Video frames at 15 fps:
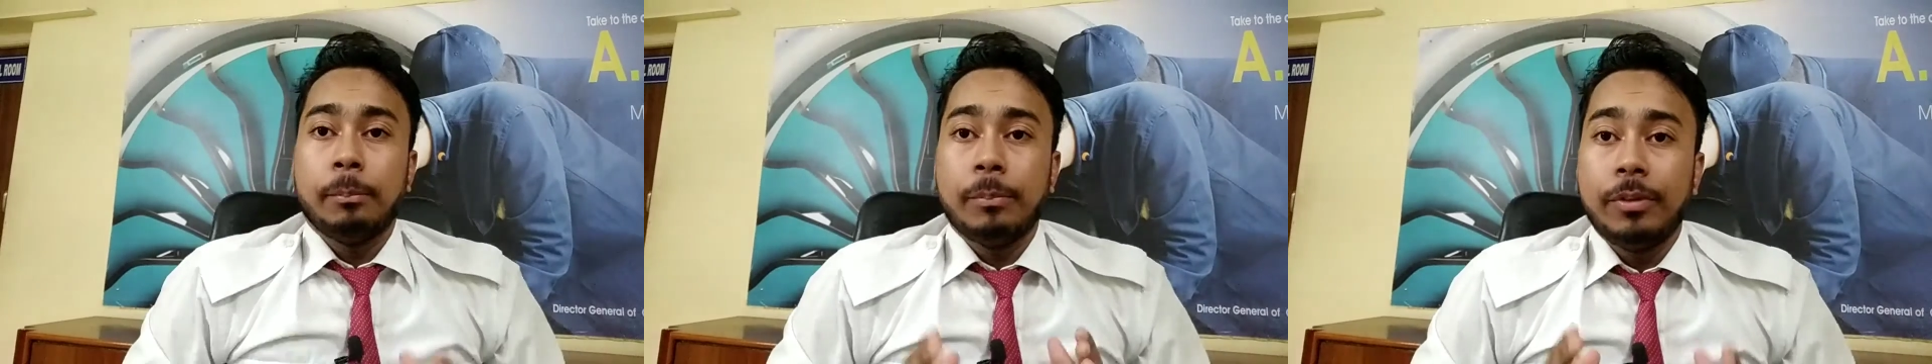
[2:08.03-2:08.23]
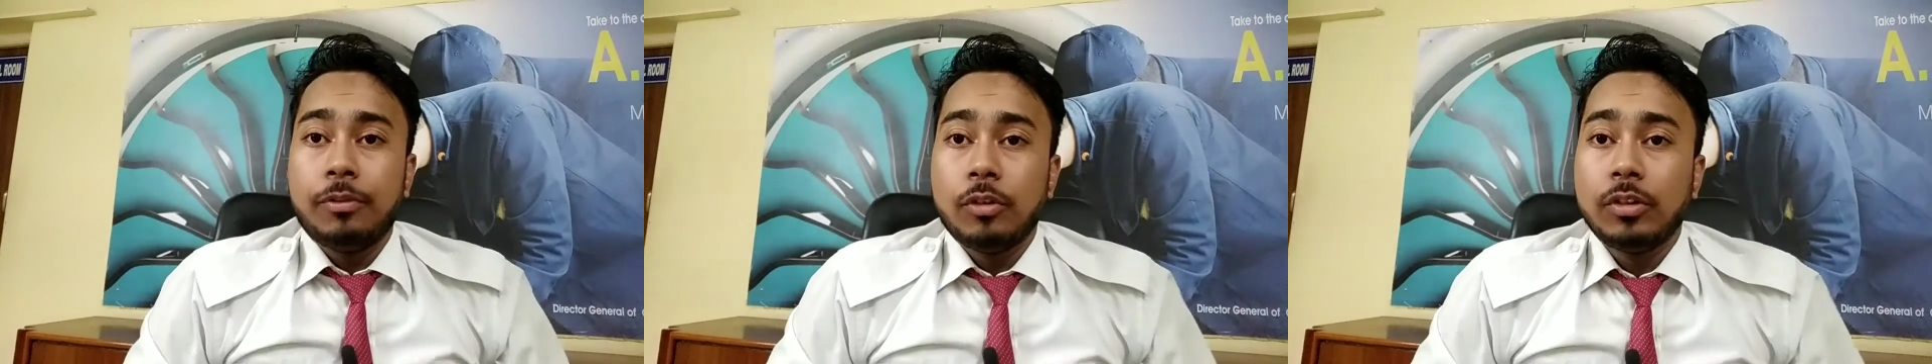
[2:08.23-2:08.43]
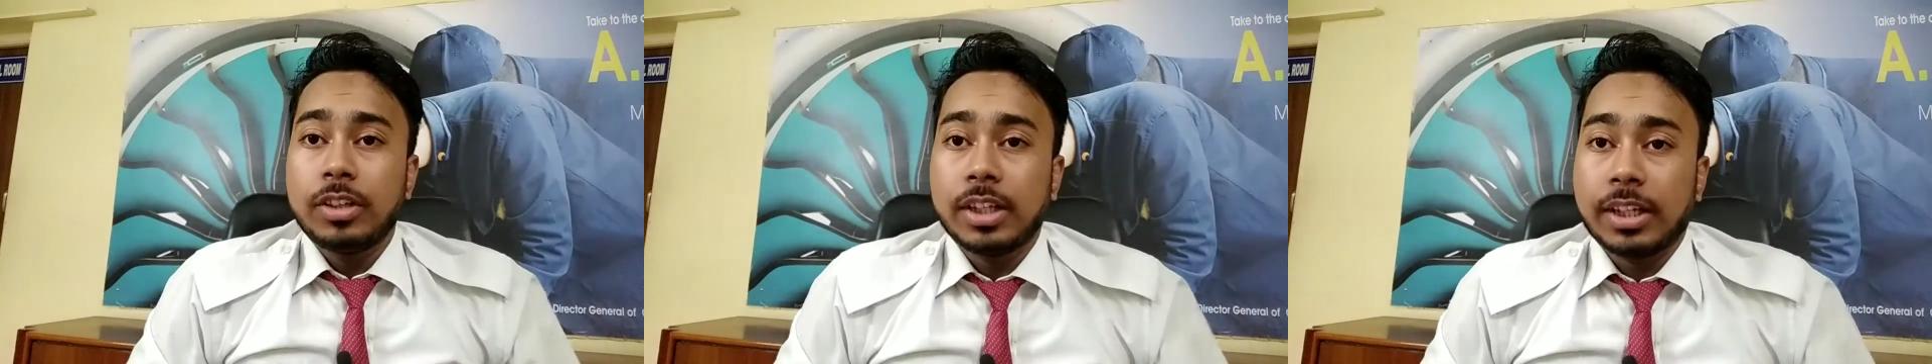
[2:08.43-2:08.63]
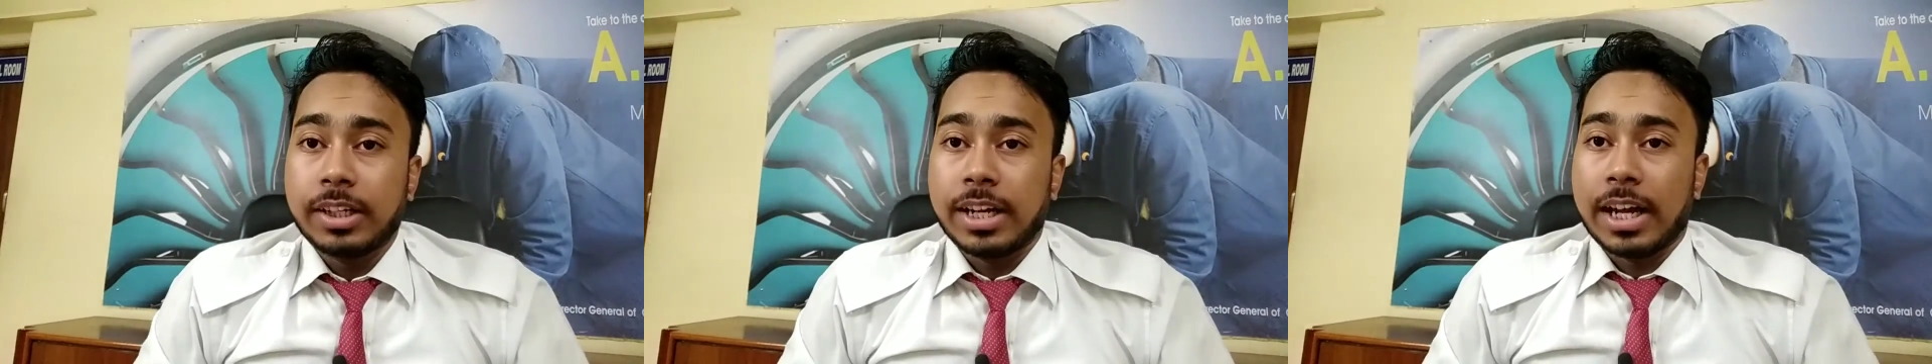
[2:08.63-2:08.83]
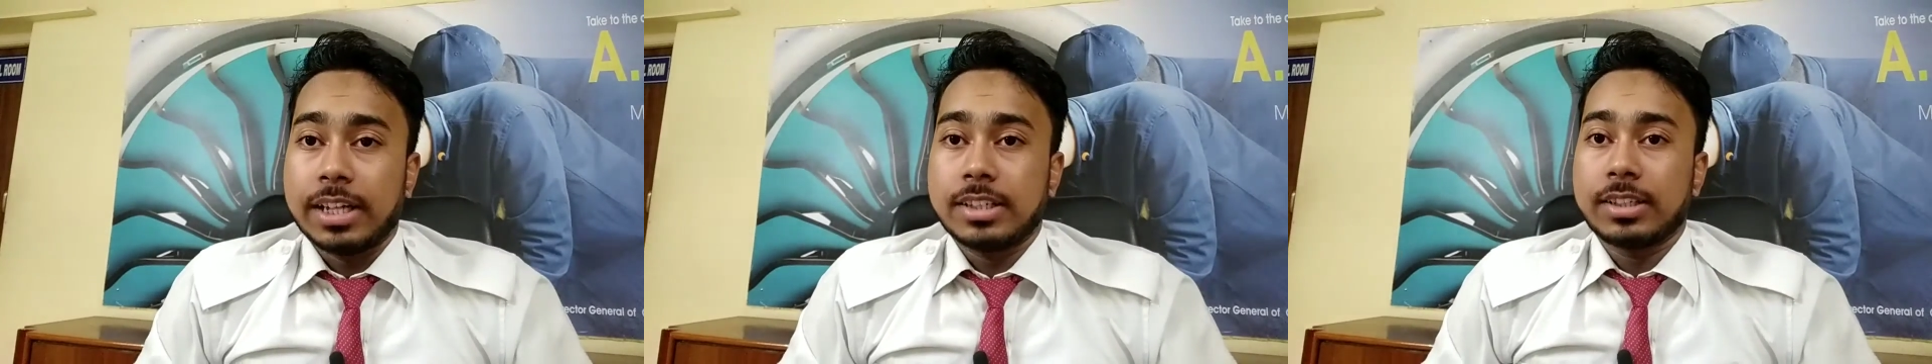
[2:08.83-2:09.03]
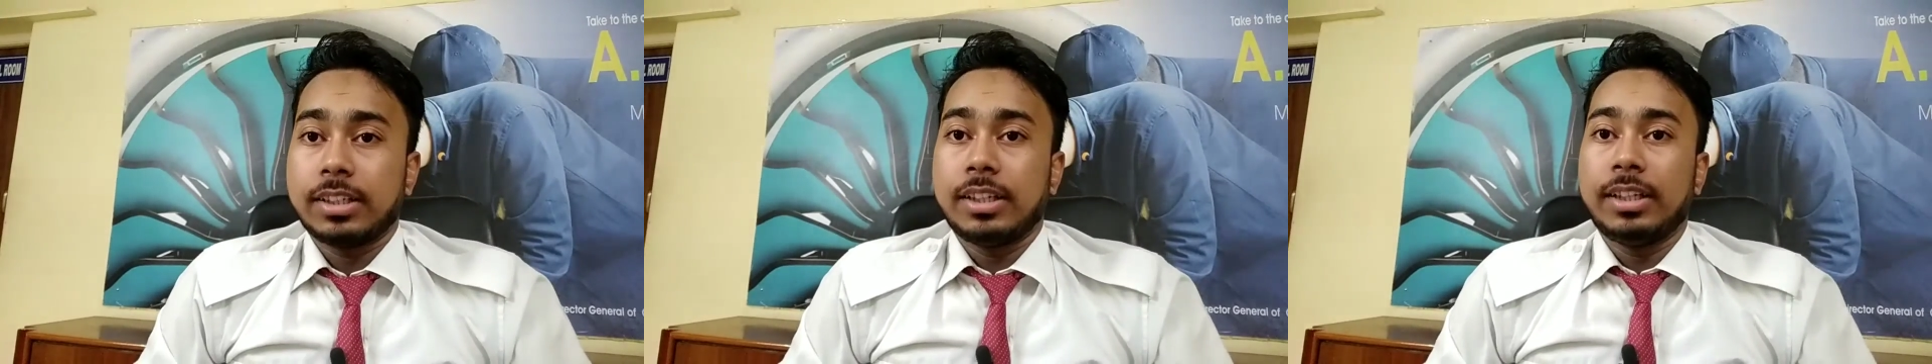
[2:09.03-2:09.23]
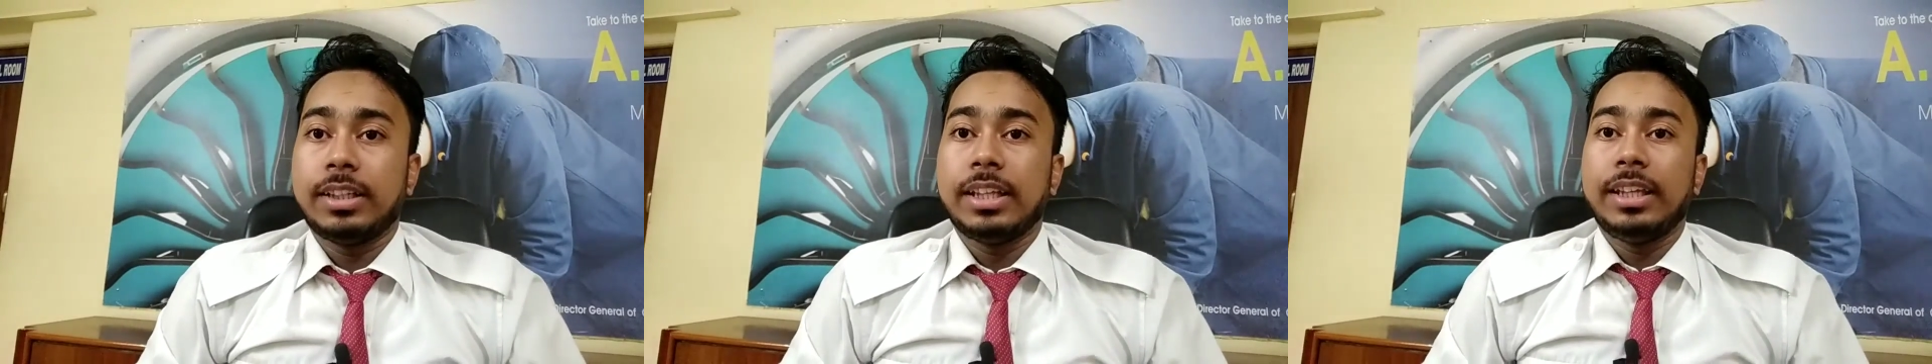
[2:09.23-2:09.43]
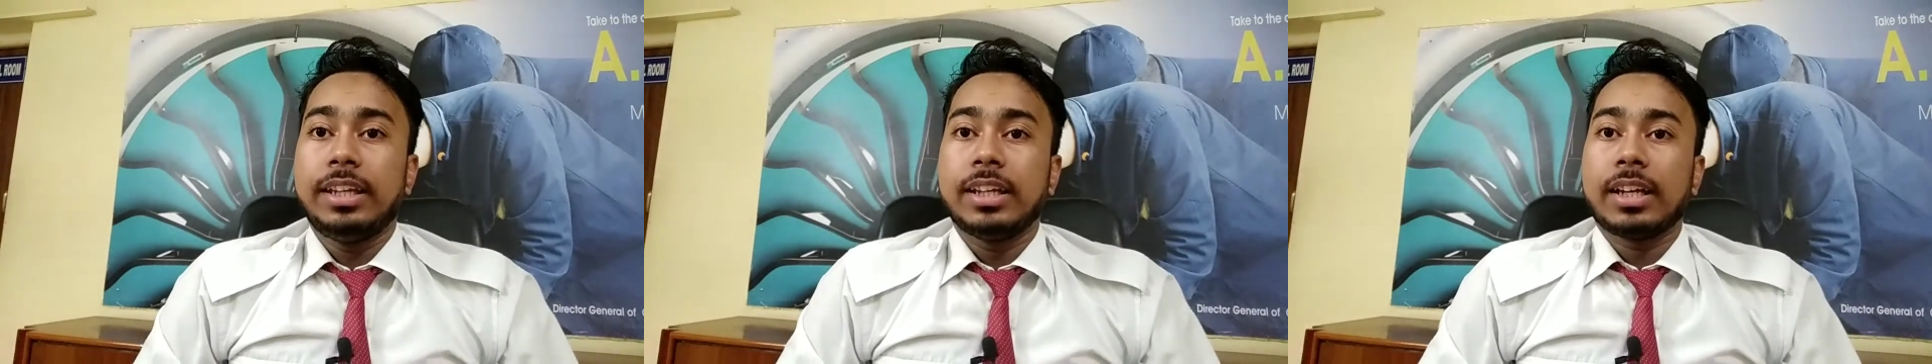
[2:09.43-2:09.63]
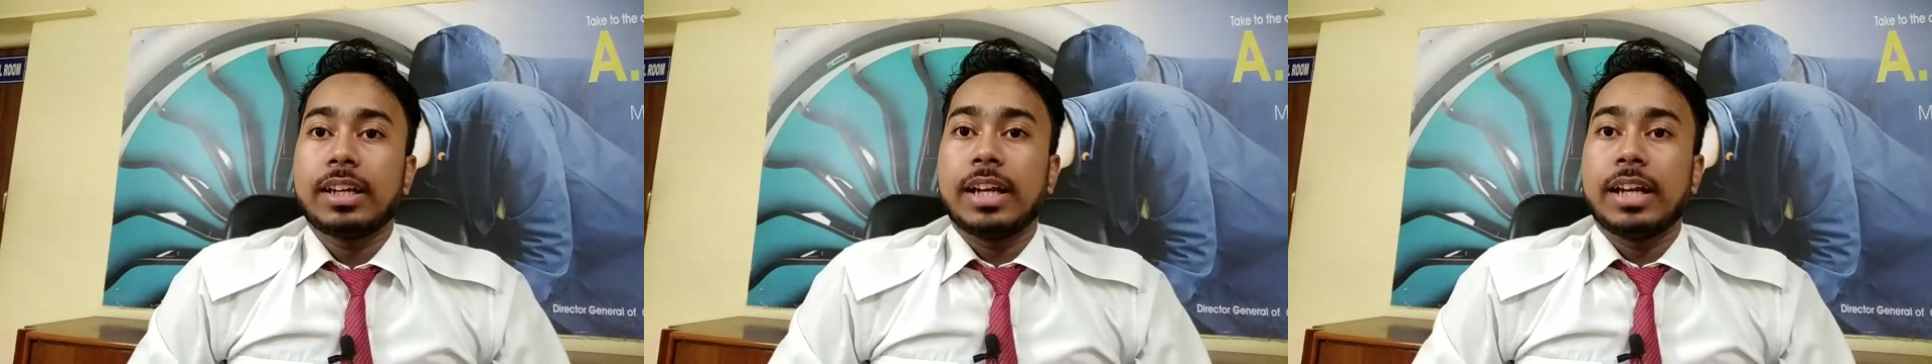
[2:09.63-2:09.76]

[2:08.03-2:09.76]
Before the crash in the year